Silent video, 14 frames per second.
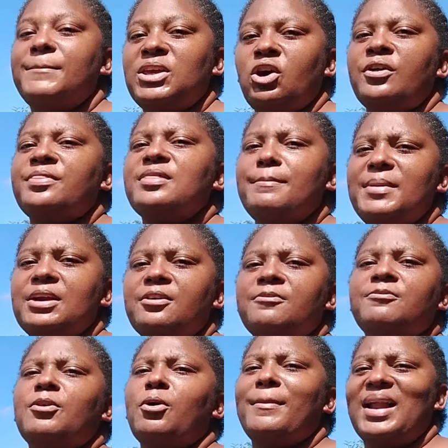beyond the mere
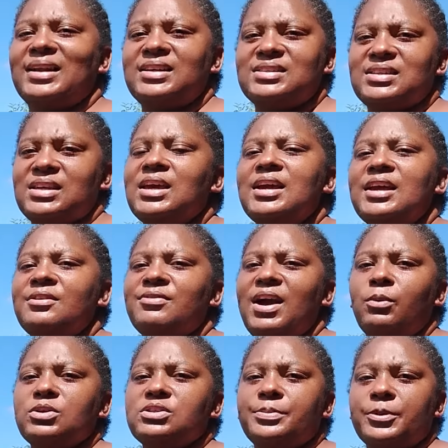formality if I was